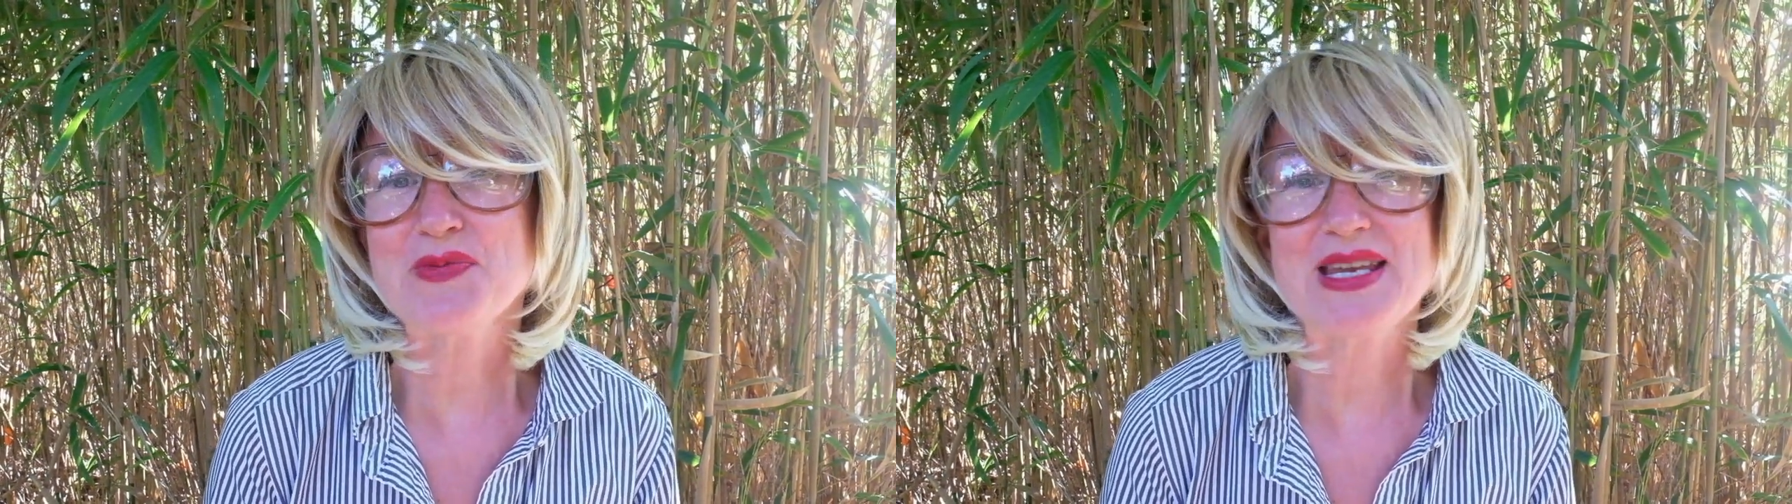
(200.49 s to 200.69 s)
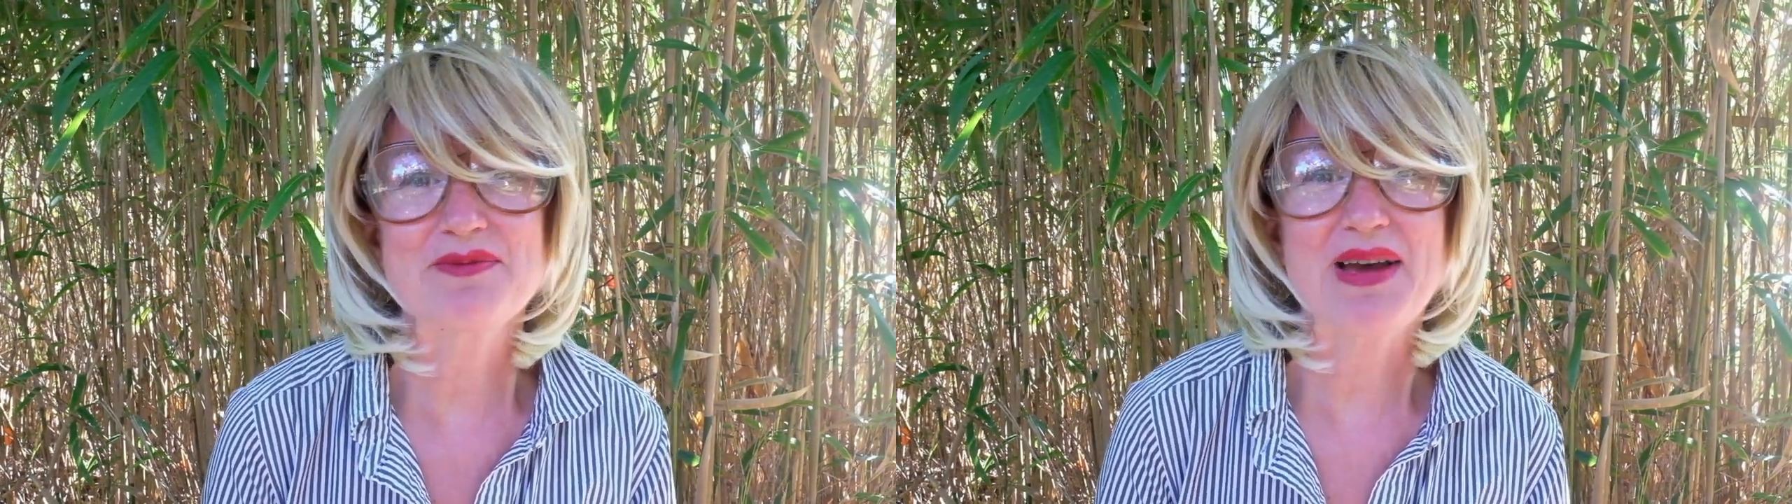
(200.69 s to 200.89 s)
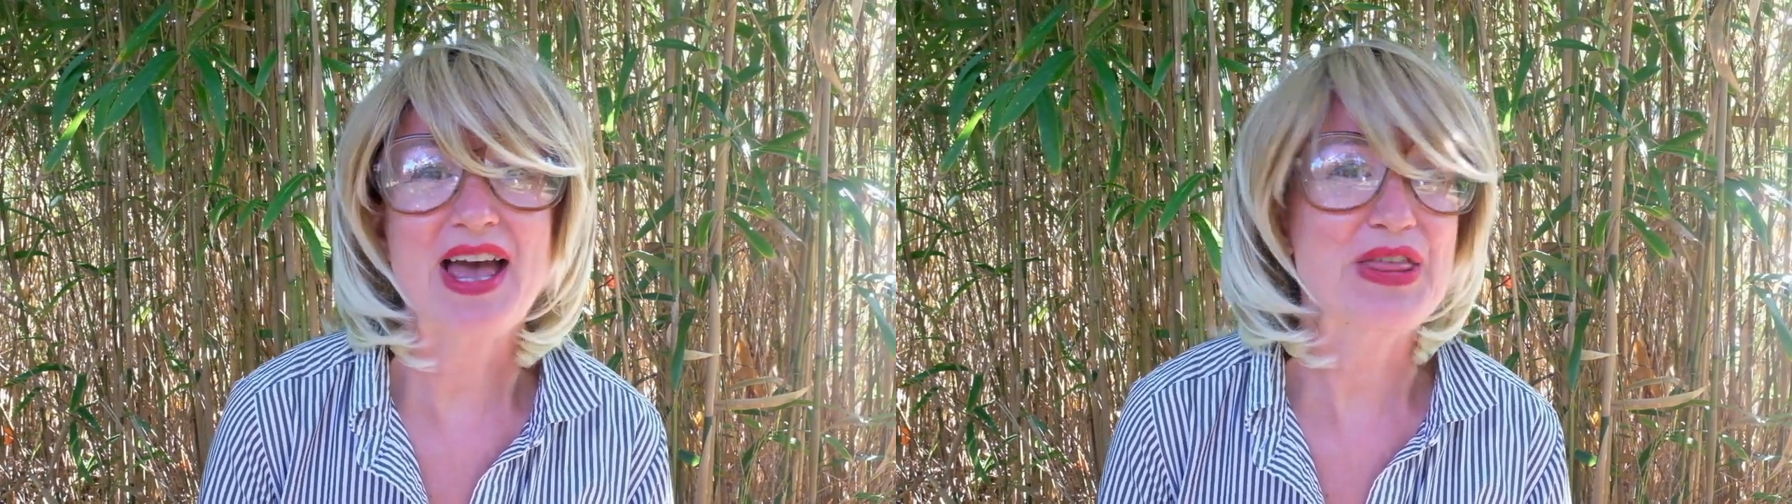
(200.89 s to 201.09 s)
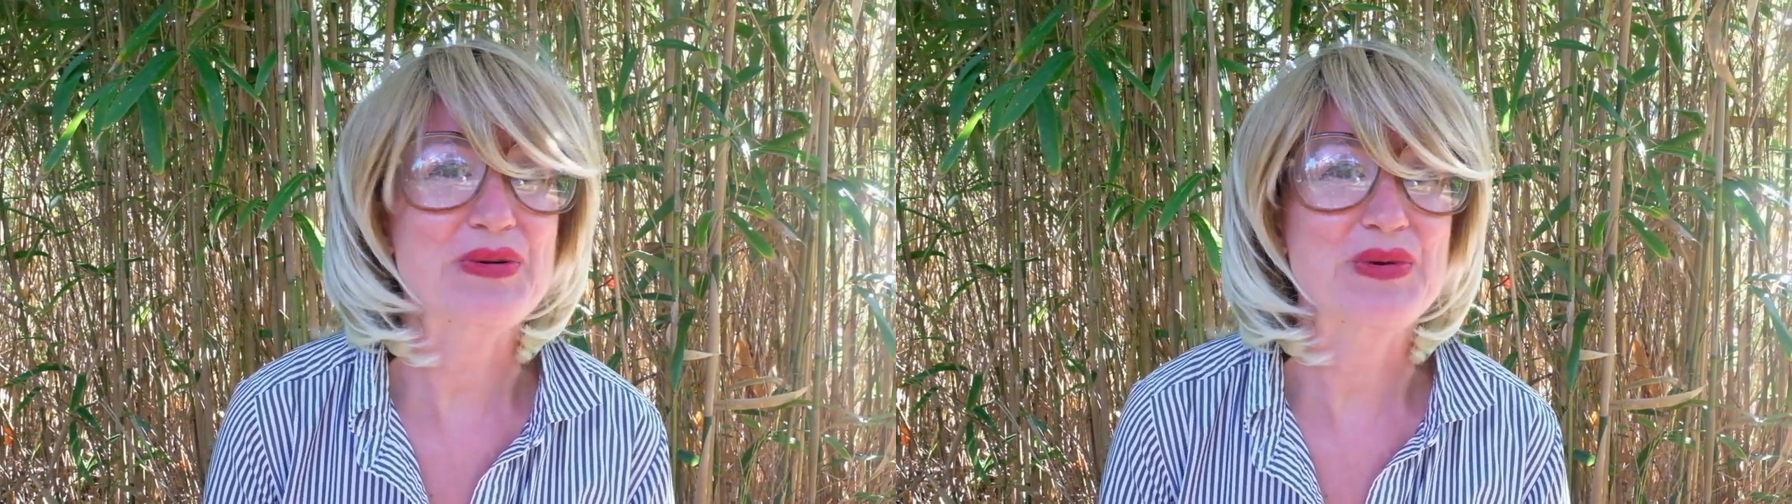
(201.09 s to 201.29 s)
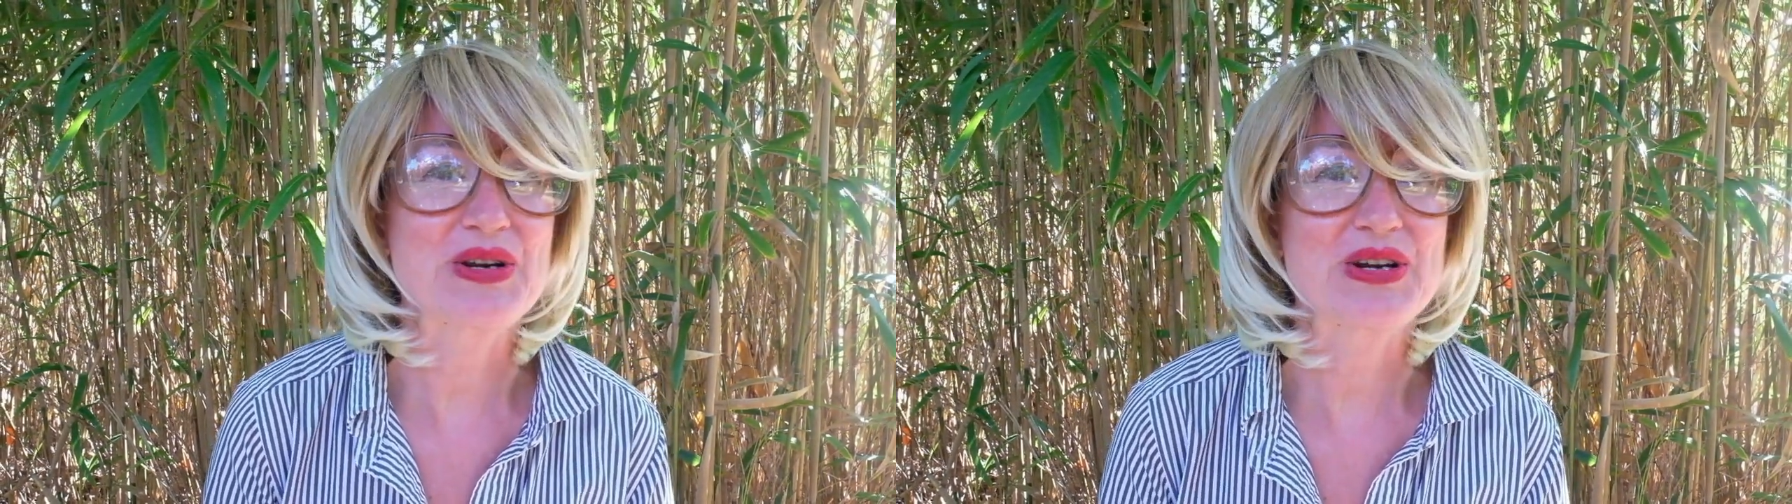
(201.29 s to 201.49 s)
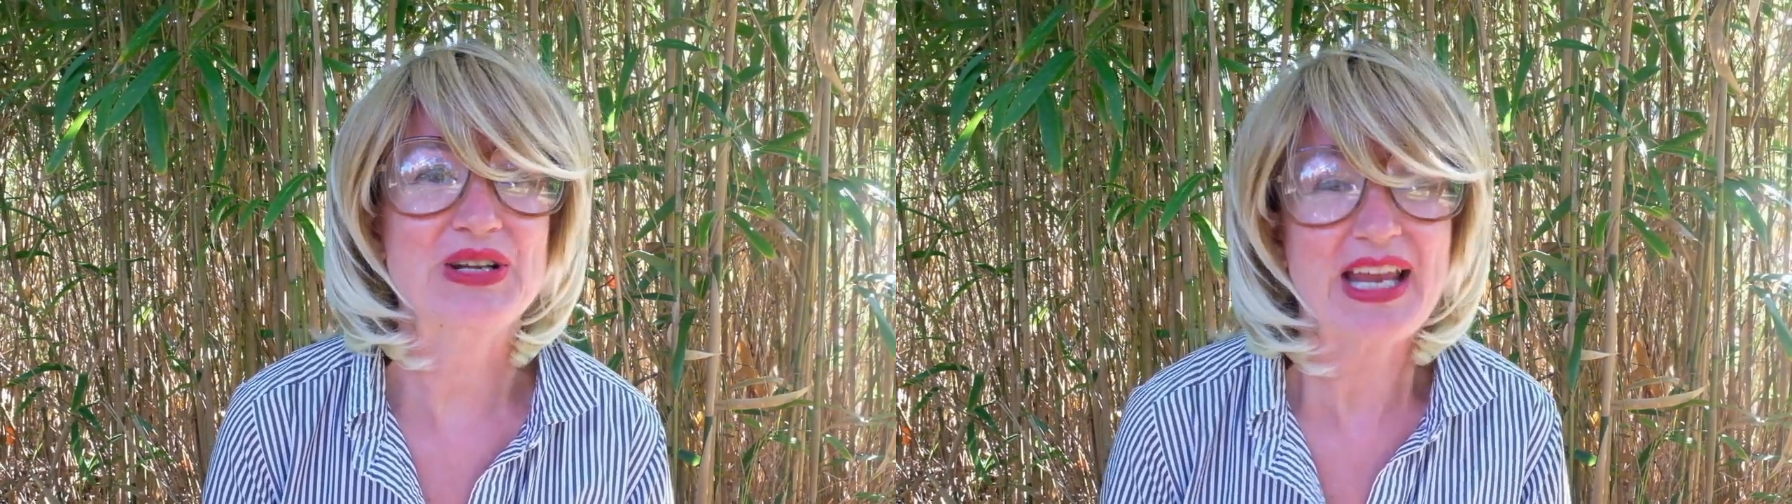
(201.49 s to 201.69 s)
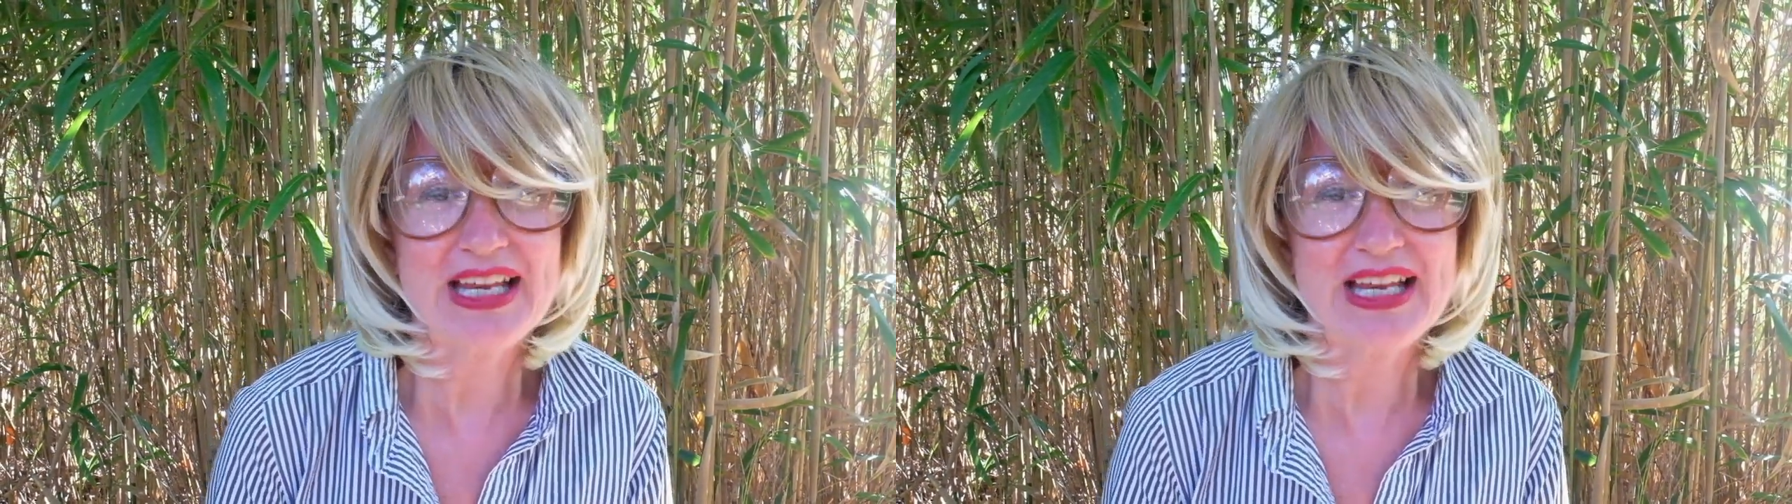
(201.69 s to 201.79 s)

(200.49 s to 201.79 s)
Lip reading: mean by the word